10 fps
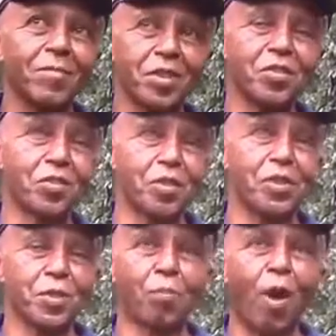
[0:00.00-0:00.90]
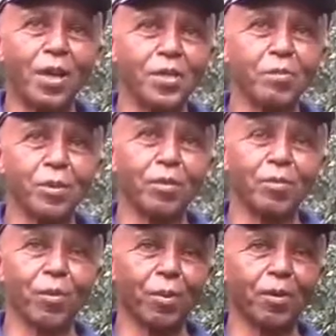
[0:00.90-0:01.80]
as green as possible
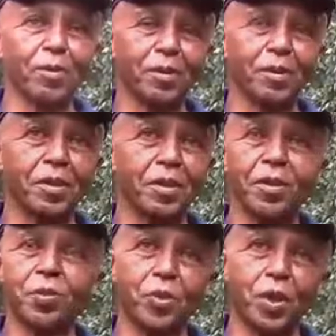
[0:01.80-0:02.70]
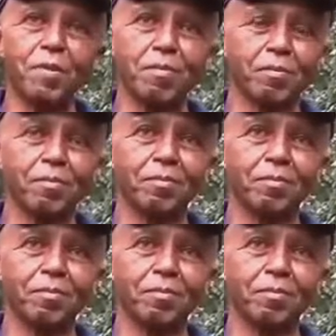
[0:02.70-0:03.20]
for years to come.